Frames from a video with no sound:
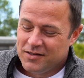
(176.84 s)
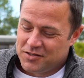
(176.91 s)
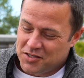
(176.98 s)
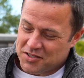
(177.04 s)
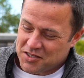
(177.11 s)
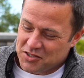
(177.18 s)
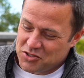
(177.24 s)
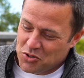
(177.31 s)

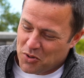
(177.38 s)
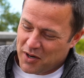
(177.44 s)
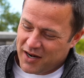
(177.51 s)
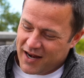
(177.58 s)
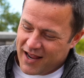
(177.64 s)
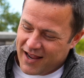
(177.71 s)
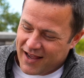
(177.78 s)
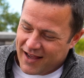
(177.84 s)
Just enjoying
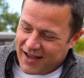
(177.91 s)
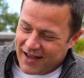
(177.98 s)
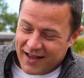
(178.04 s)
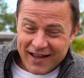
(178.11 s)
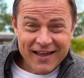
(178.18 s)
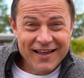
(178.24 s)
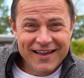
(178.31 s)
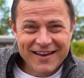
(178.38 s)
a
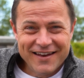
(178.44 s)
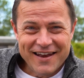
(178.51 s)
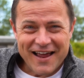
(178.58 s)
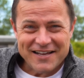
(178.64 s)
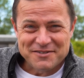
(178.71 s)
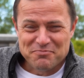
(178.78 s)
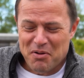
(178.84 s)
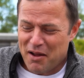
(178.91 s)

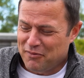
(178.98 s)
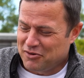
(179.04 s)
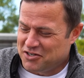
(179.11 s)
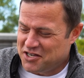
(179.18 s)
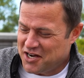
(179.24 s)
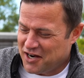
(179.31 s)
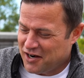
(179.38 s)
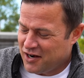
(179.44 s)
nice
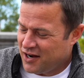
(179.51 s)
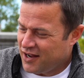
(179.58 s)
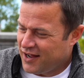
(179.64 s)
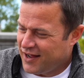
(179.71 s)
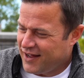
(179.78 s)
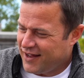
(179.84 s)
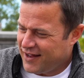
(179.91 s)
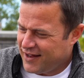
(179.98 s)
beverage
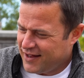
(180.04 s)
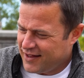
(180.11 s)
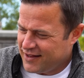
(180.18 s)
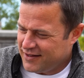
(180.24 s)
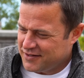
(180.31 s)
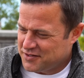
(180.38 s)
here.